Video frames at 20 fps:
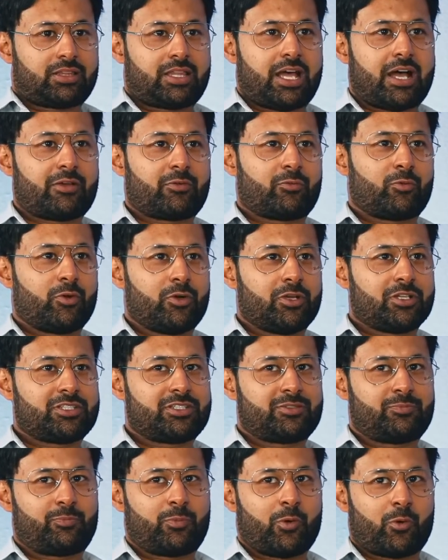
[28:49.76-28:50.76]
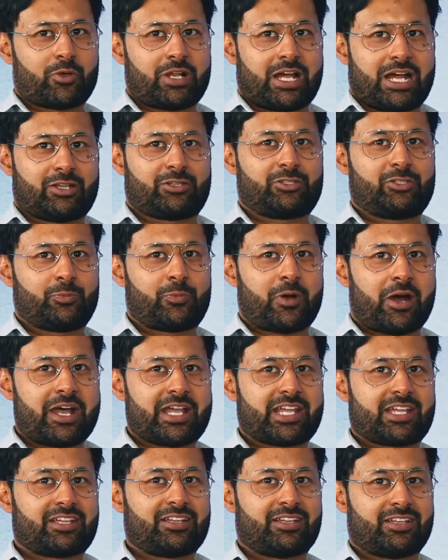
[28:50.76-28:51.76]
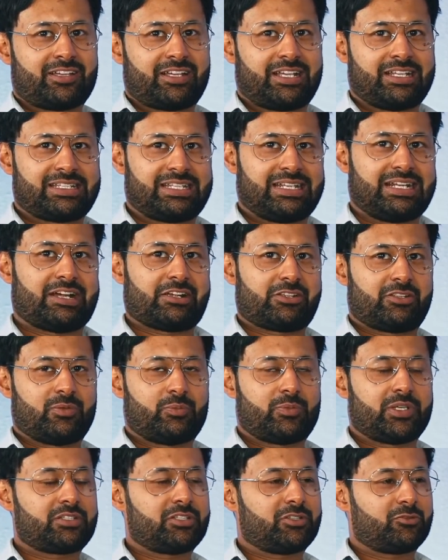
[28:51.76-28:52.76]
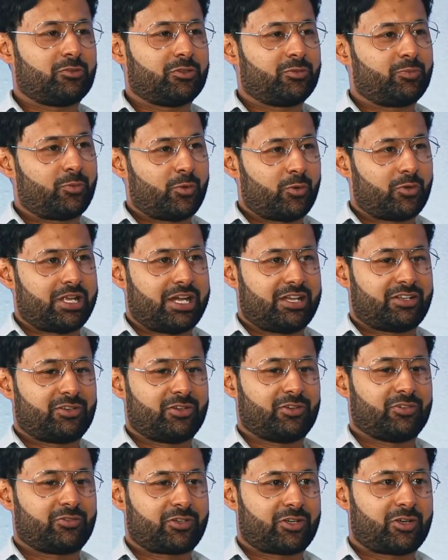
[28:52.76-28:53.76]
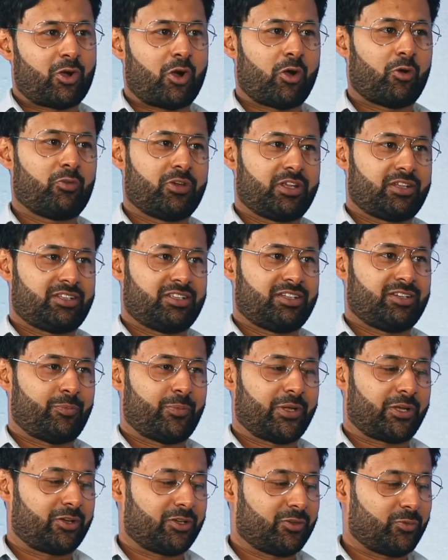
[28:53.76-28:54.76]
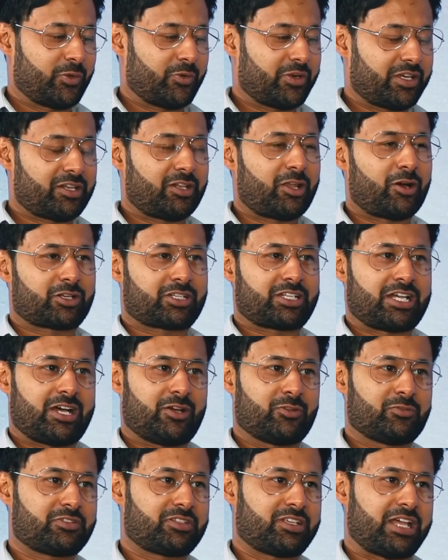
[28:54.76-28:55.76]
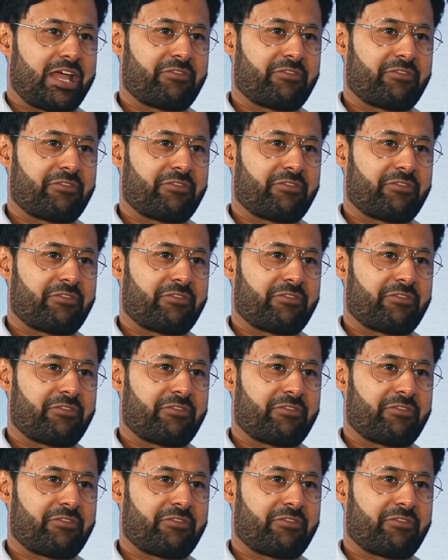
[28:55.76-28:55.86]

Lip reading: That was born out. Dubai international business was born out of COVID because we were in lockdowns.